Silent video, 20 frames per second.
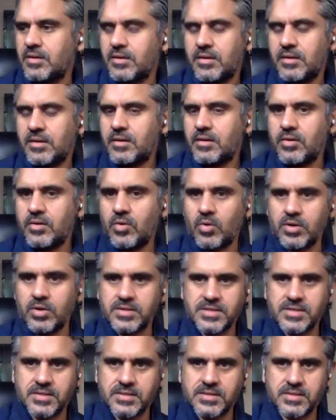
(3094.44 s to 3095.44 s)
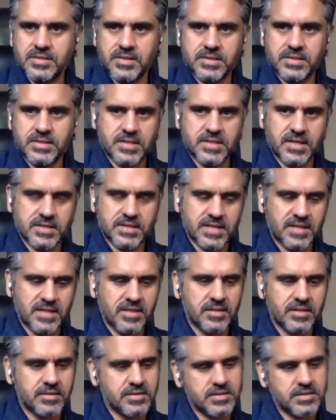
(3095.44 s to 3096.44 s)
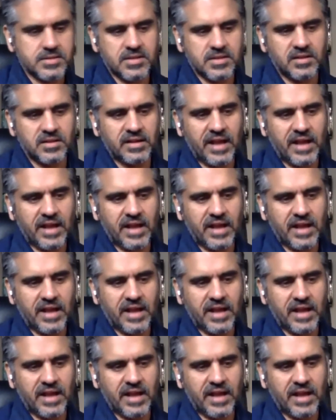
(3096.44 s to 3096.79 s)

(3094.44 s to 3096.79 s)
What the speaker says: notices these things. I think this is the